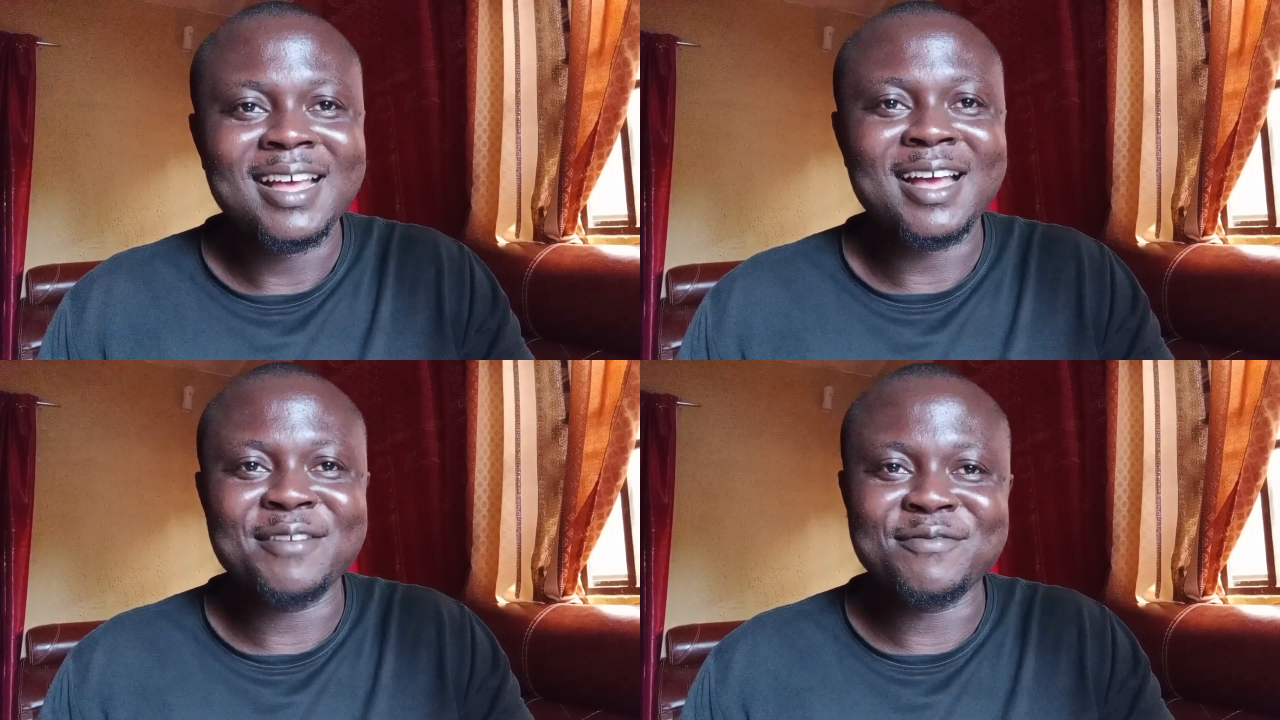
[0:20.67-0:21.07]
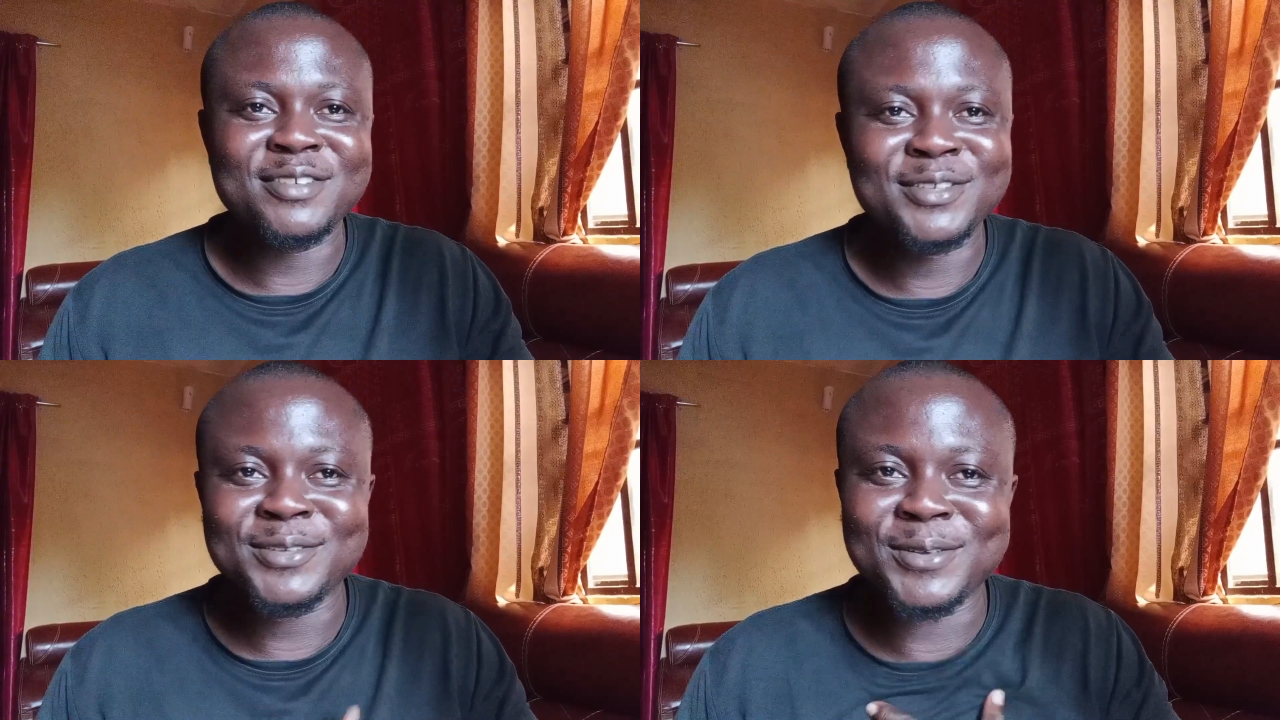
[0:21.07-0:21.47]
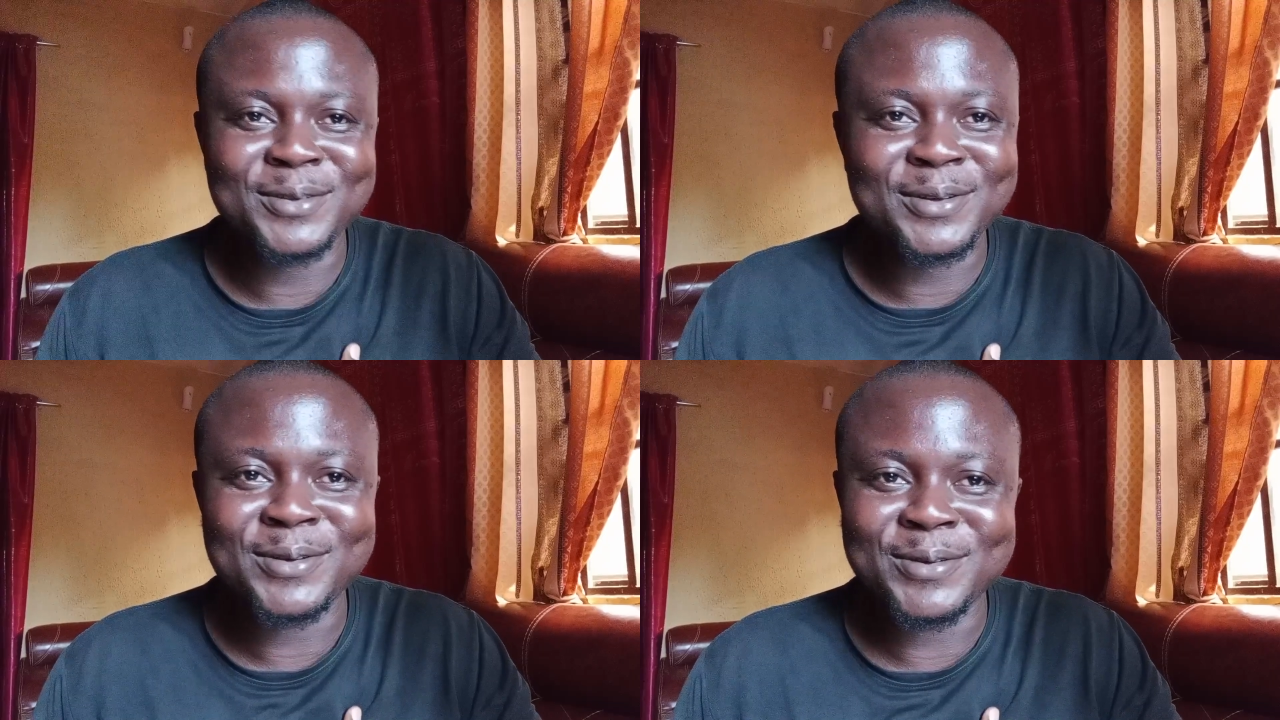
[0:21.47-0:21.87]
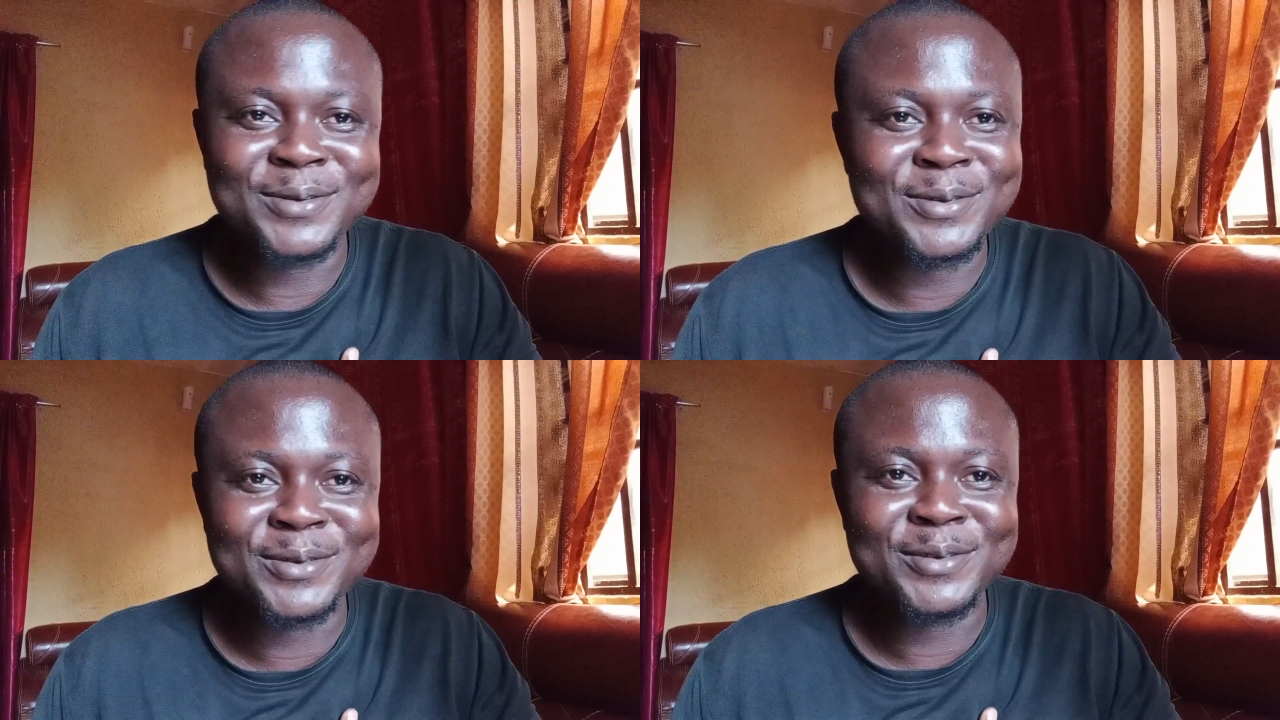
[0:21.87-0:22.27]
I feel so
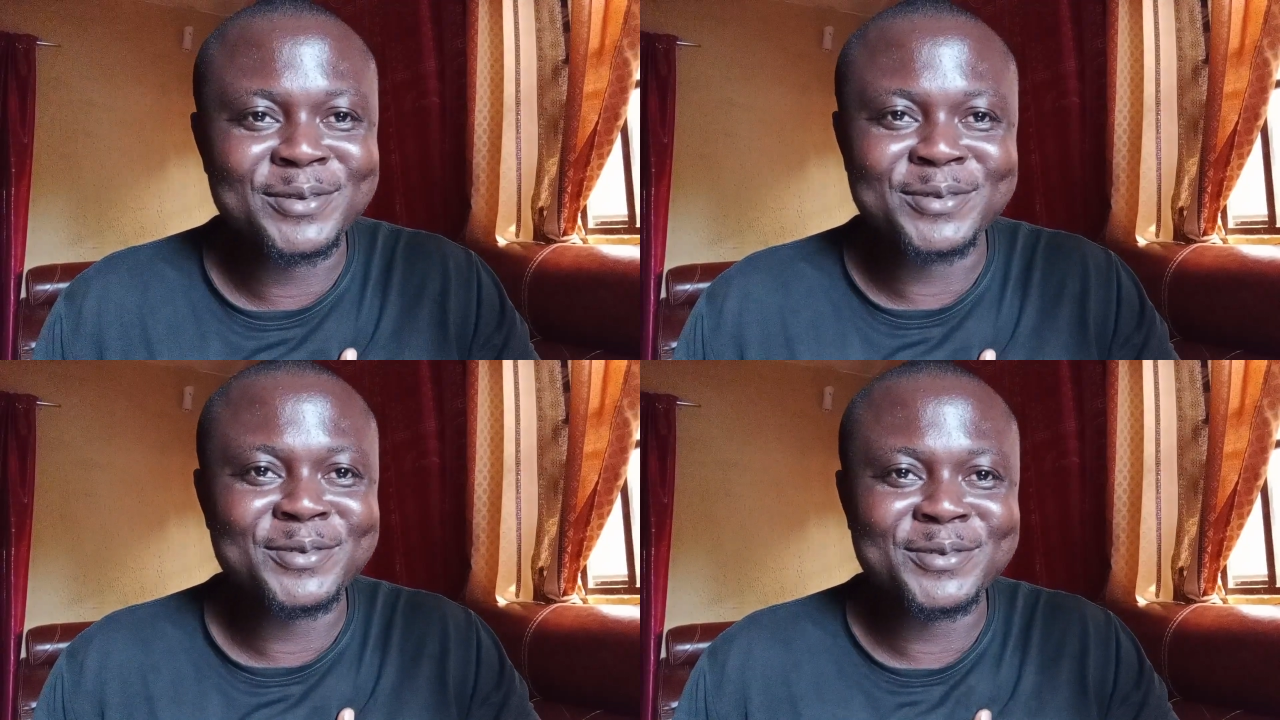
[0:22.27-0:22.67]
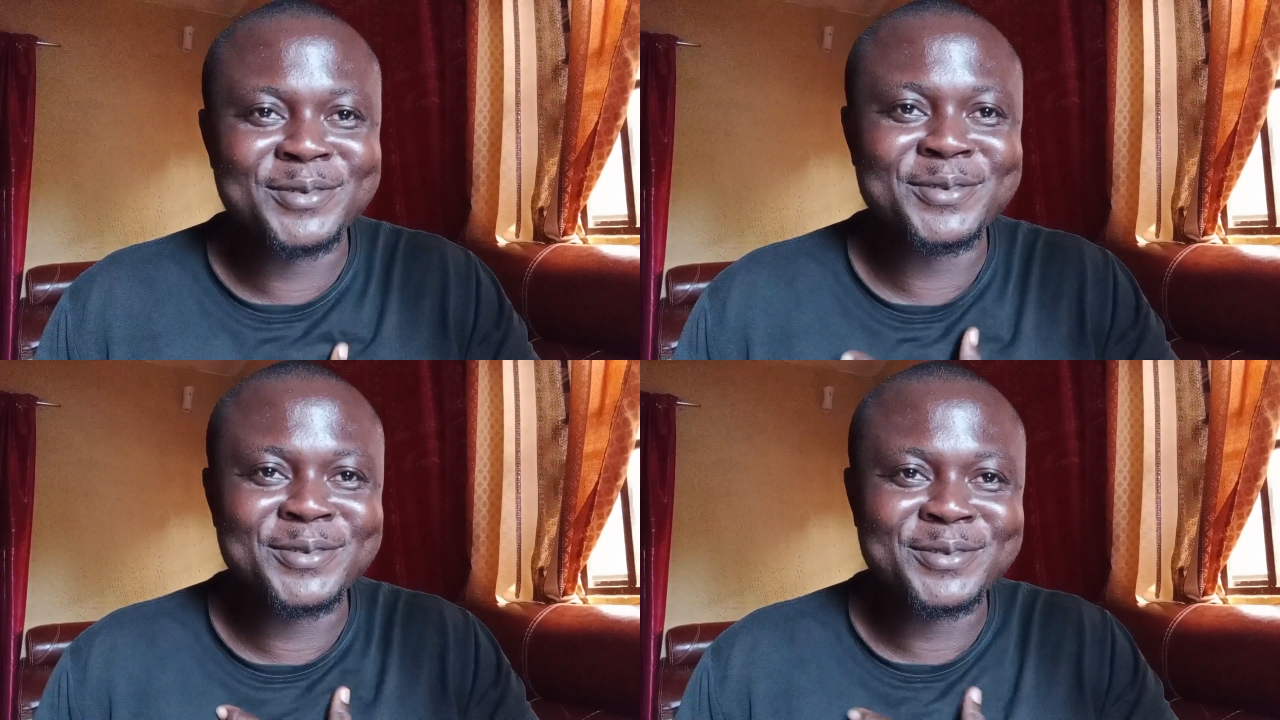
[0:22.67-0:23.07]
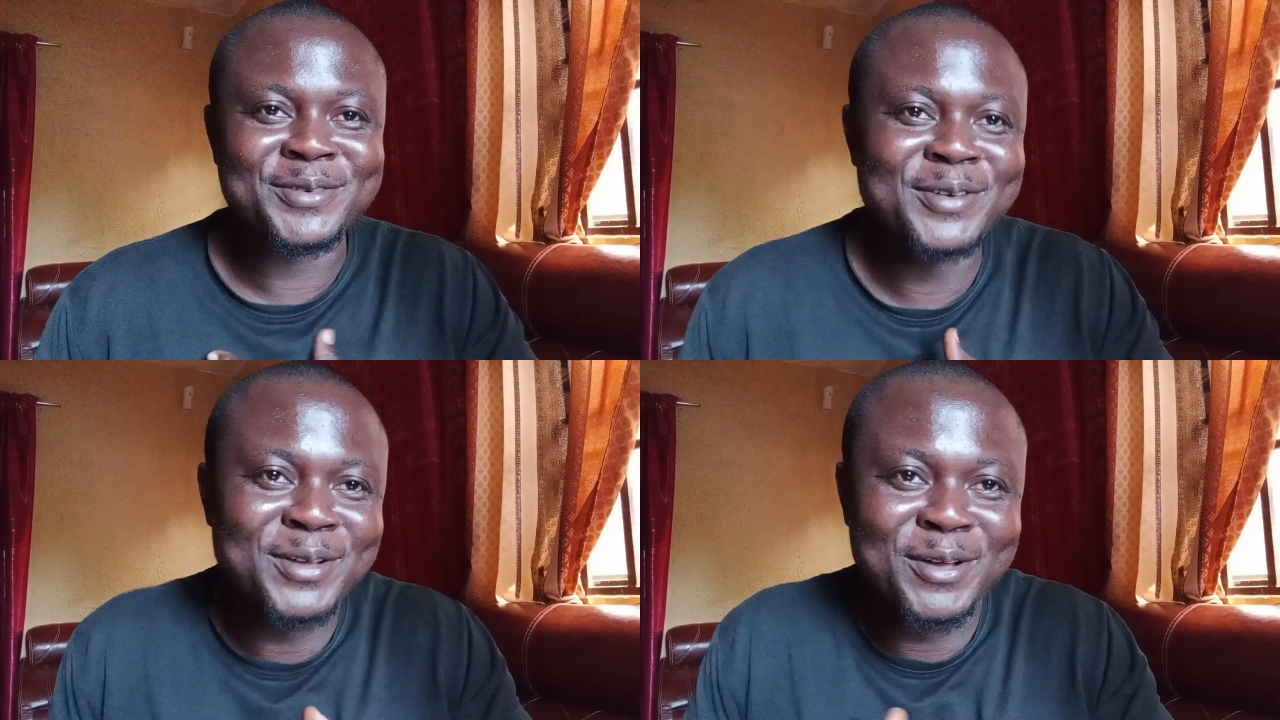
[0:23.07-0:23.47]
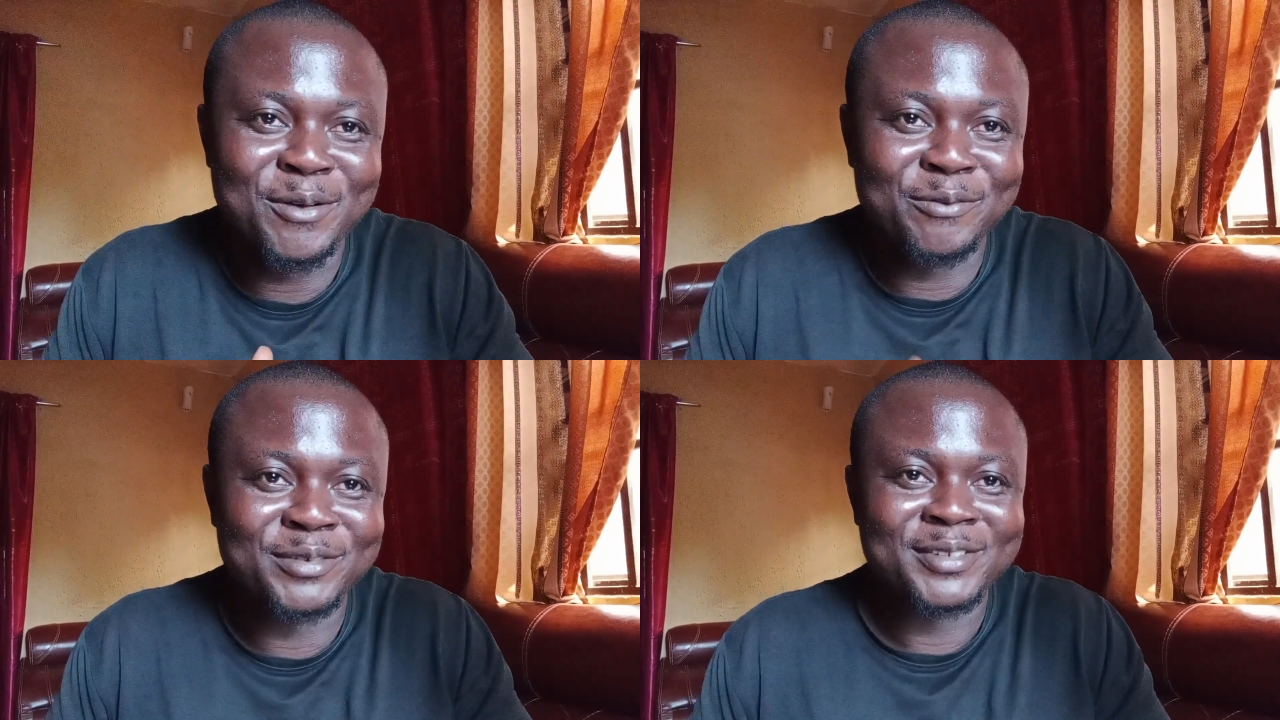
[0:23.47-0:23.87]

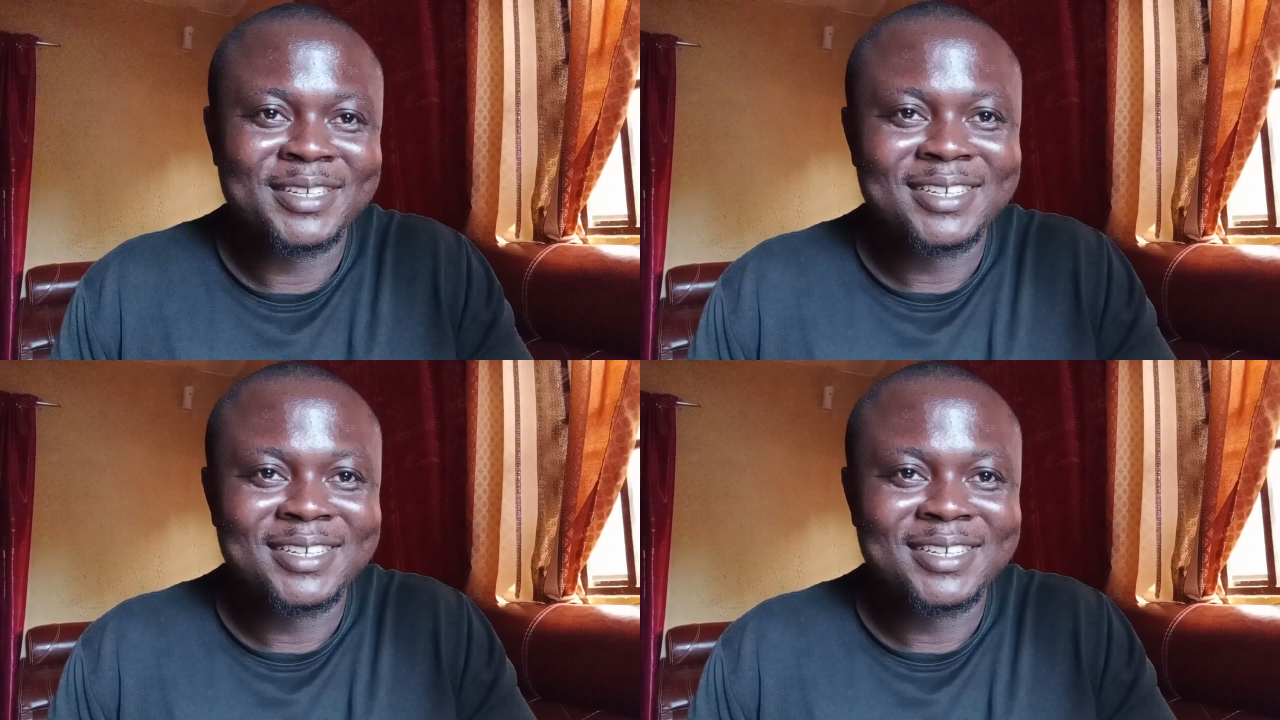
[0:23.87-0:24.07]
loved.